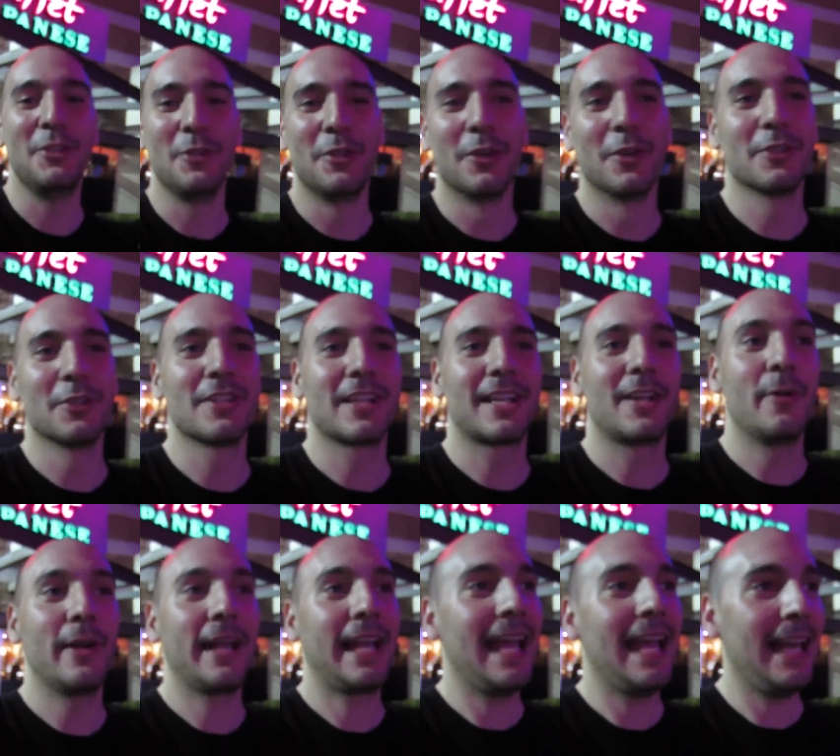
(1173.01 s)
cute girls like
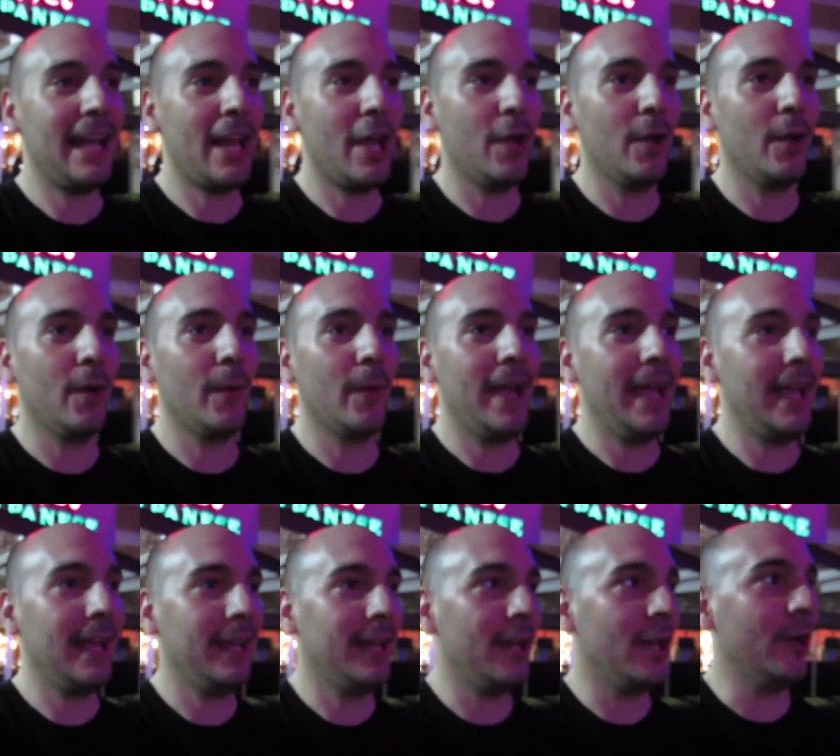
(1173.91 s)
going hello,
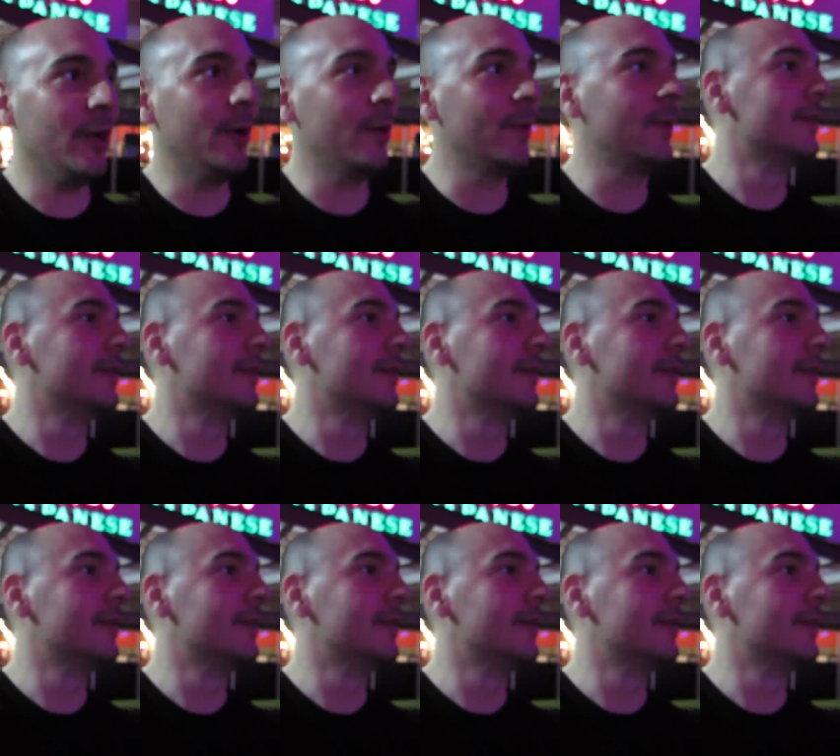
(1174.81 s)
hello,